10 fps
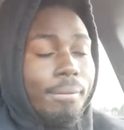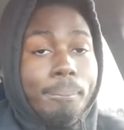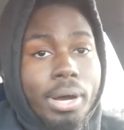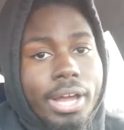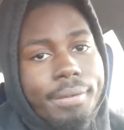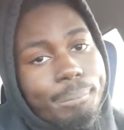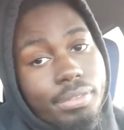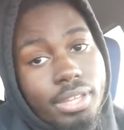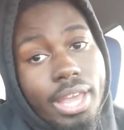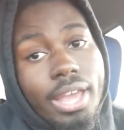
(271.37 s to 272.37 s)
But
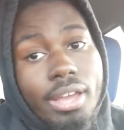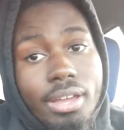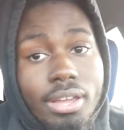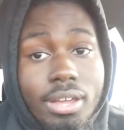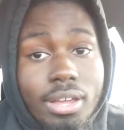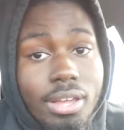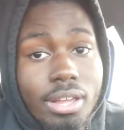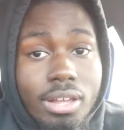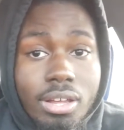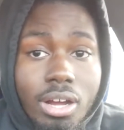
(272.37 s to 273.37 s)
yeah.
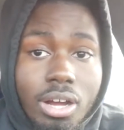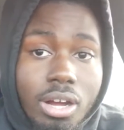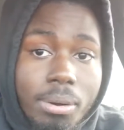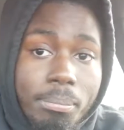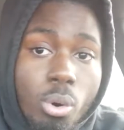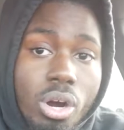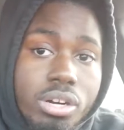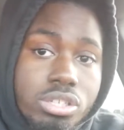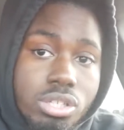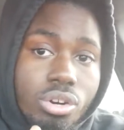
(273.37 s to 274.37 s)
Uh more
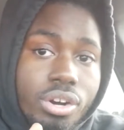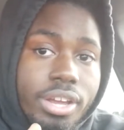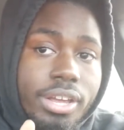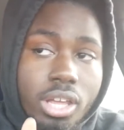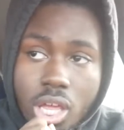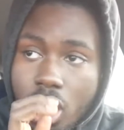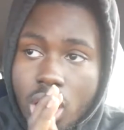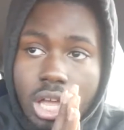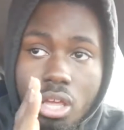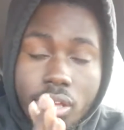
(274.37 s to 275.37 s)
of the story.
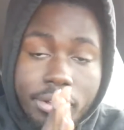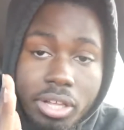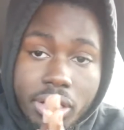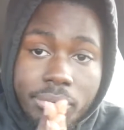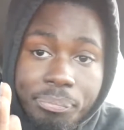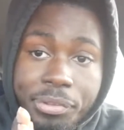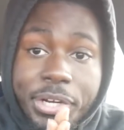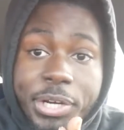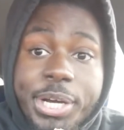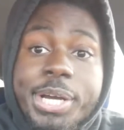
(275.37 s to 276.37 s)

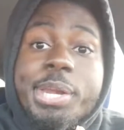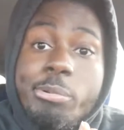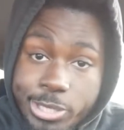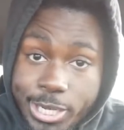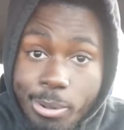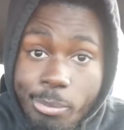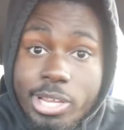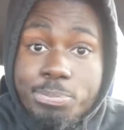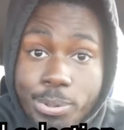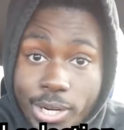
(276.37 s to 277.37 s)
The hood don't tip.
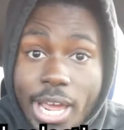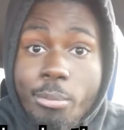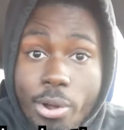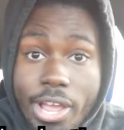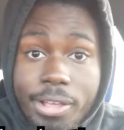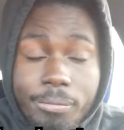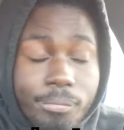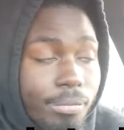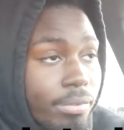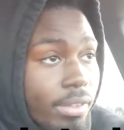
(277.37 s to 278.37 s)
Let's put it that way.
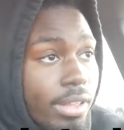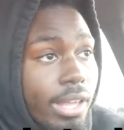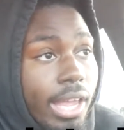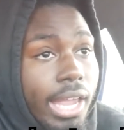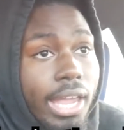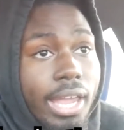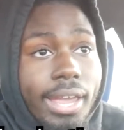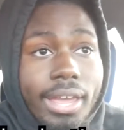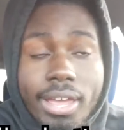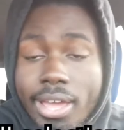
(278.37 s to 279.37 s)

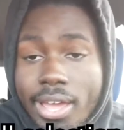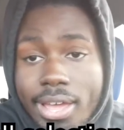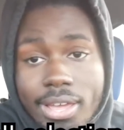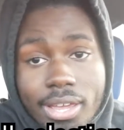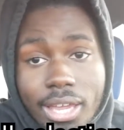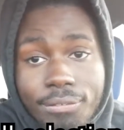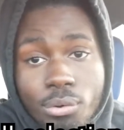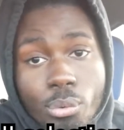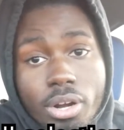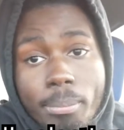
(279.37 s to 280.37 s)
And if
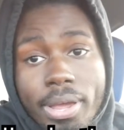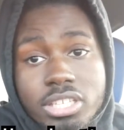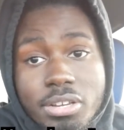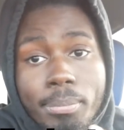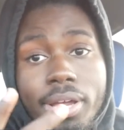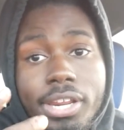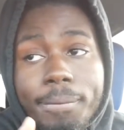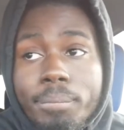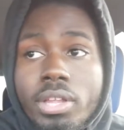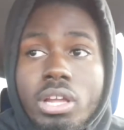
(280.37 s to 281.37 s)
you want to make some
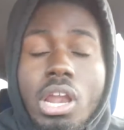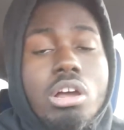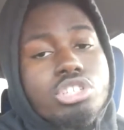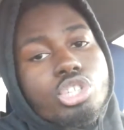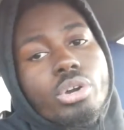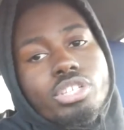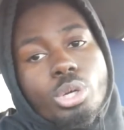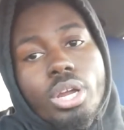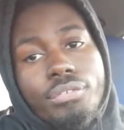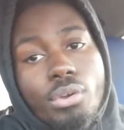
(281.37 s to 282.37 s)
money, long story
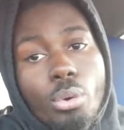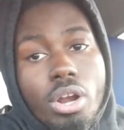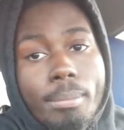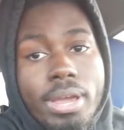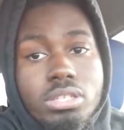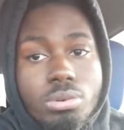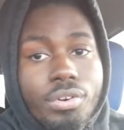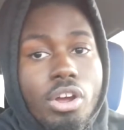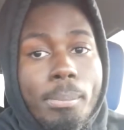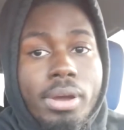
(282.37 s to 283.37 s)
short, if you want to make some
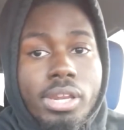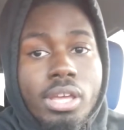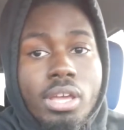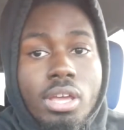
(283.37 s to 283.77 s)
real money,